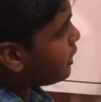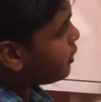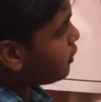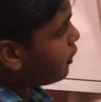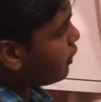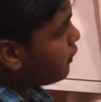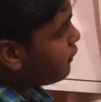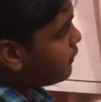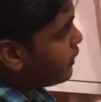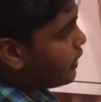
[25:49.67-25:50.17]

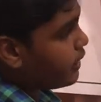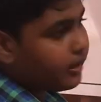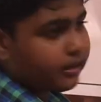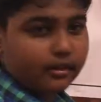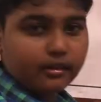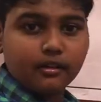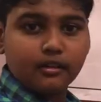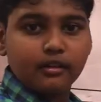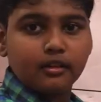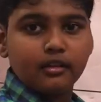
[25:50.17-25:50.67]
over,
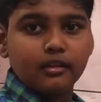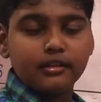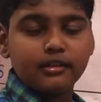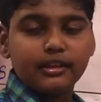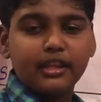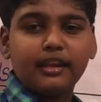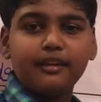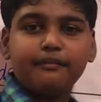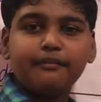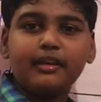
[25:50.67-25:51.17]

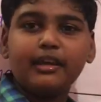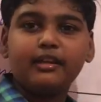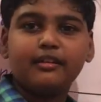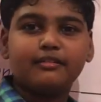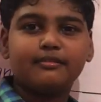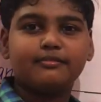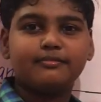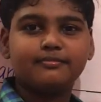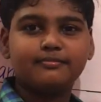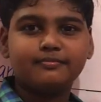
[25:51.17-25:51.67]
then where?
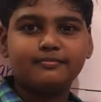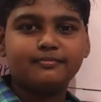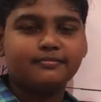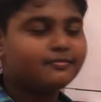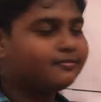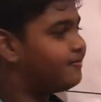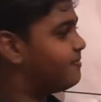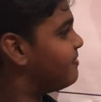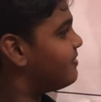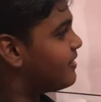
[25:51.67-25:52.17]

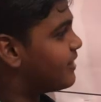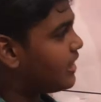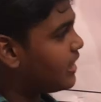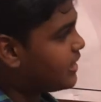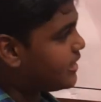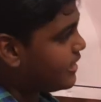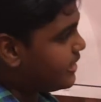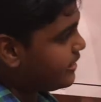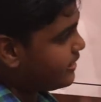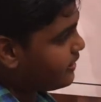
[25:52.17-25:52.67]

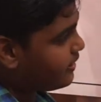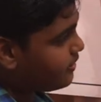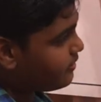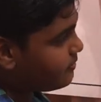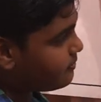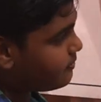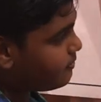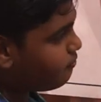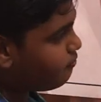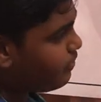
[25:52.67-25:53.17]
It's here.
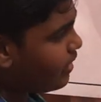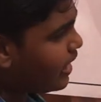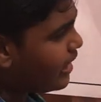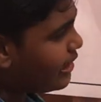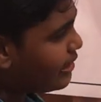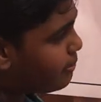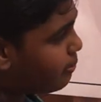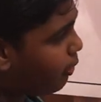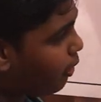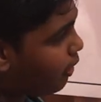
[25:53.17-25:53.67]
Very
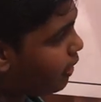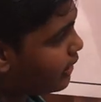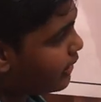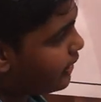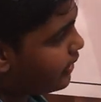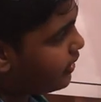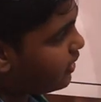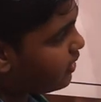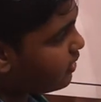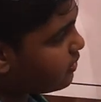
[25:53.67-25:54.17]
small
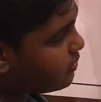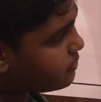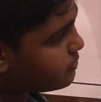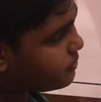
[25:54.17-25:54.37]
area.